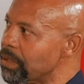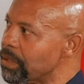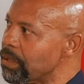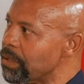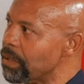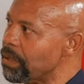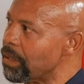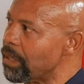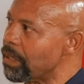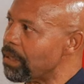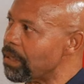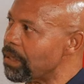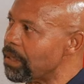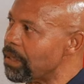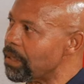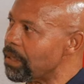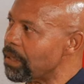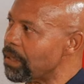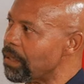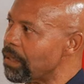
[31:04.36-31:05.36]
you know i
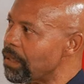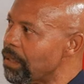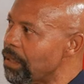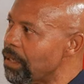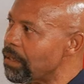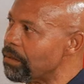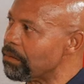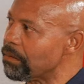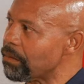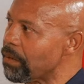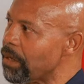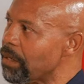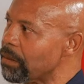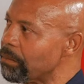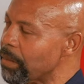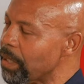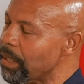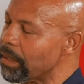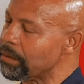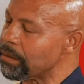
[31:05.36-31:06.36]
I thought
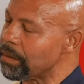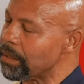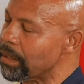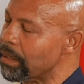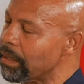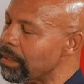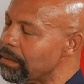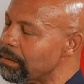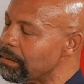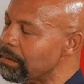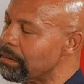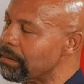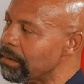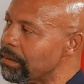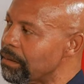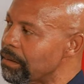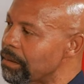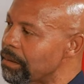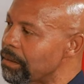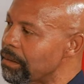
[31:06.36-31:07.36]
about that,
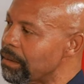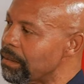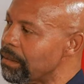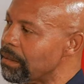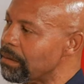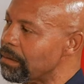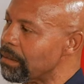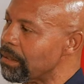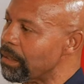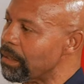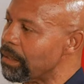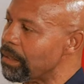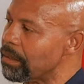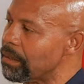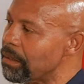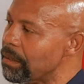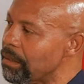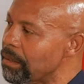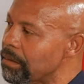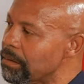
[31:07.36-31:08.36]
and
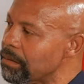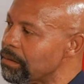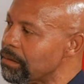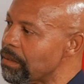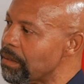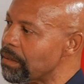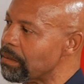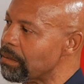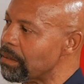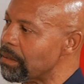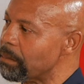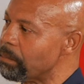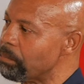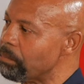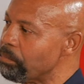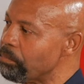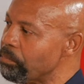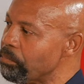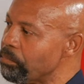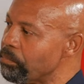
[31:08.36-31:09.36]
I I said,
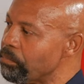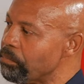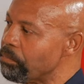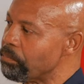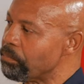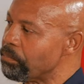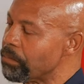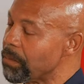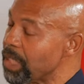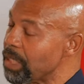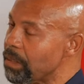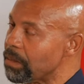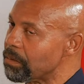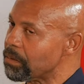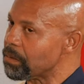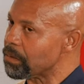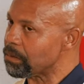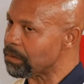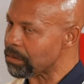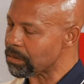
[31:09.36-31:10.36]
um, you know,
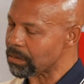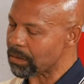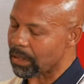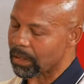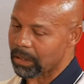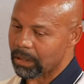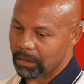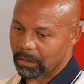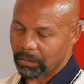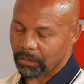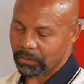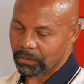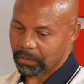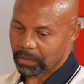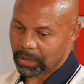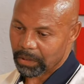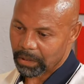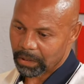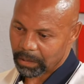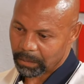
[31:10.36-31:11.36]
I was talking
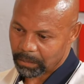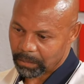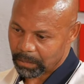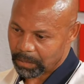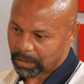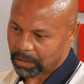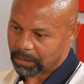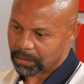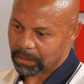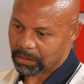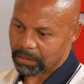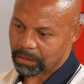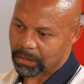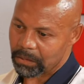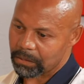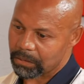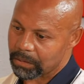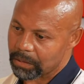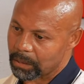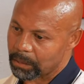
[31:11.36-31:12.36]
over Kim. I said, you
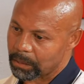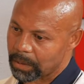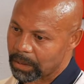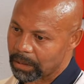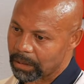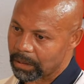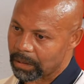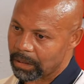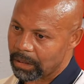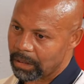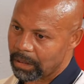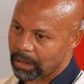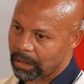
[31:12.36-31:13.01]
know something.